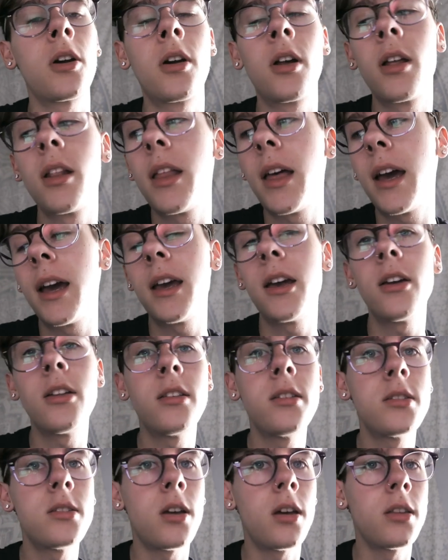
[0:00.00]
not gonna lie, I
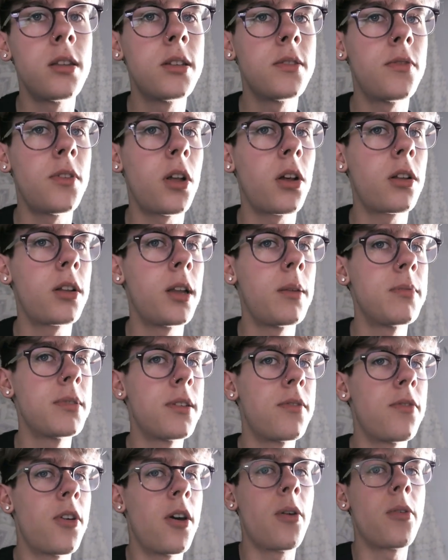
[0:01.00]
only started this vlog clip
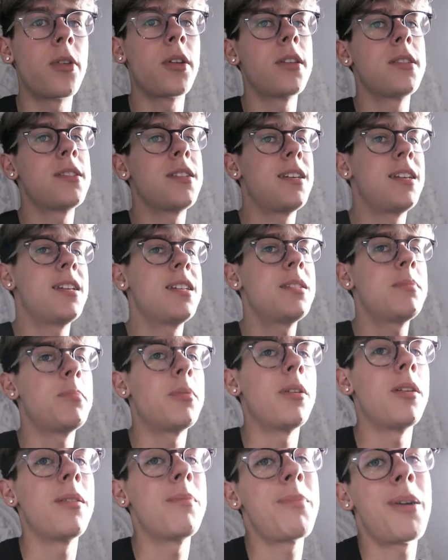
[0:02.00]
because I thought I was gonna sneeze,
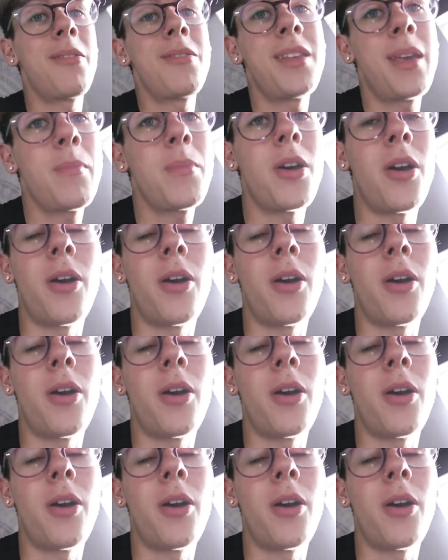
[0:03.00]
but apparently I'm